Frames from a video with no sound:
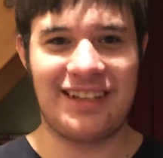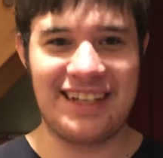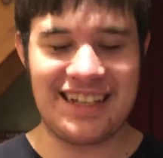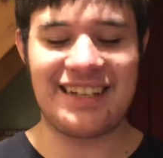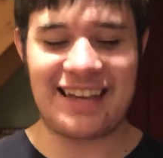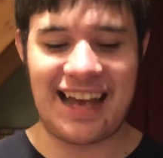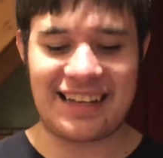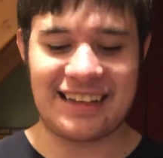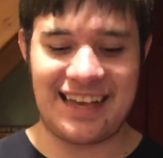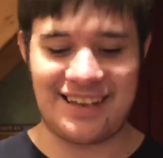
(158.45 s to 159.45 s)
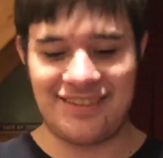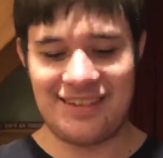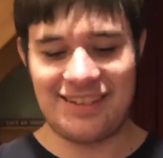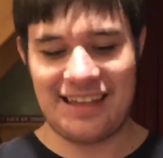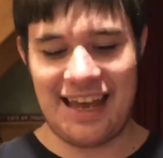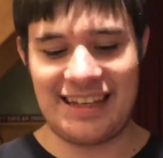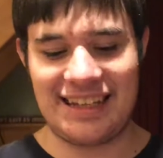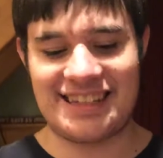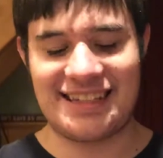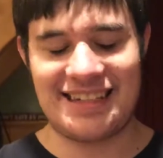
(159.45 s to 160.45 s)
he can attack again. And he
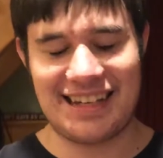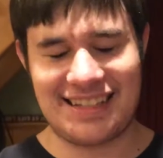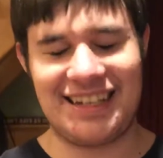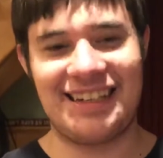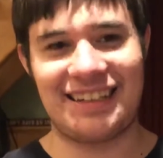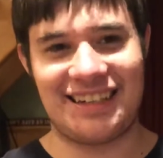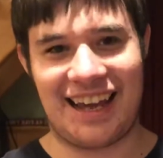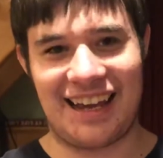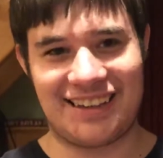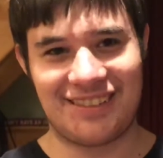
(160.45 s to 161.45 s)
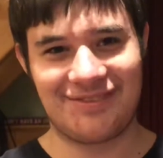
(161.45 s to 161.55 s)
has 16 attack.